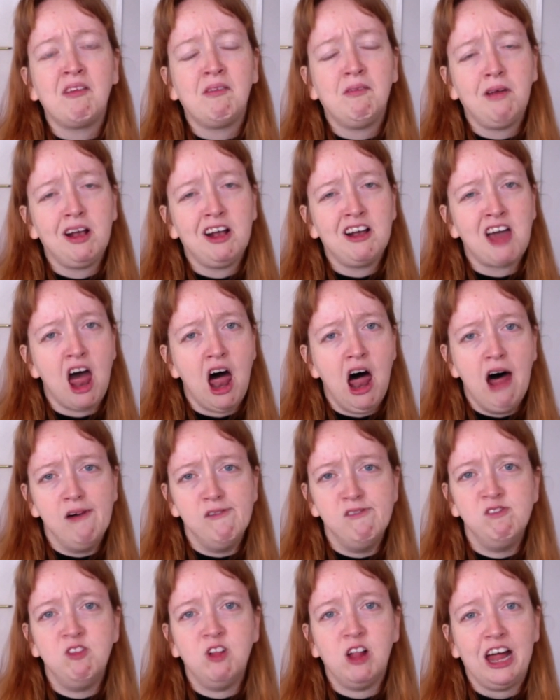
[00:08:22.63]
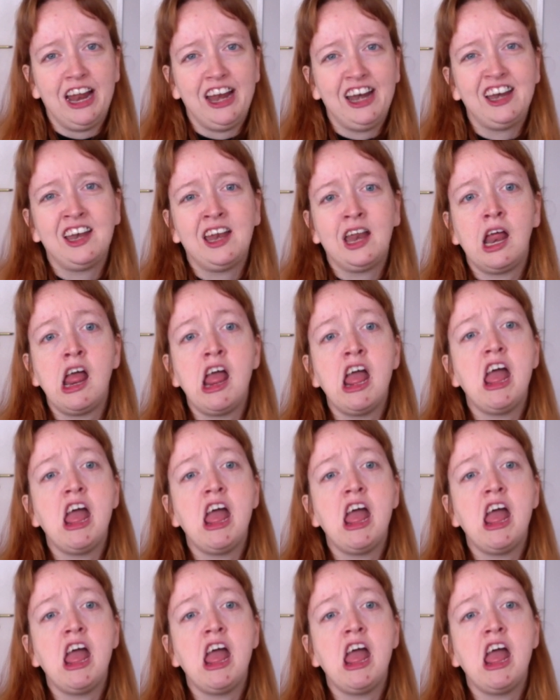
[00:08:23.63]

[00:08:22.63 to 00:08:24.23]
for conflict.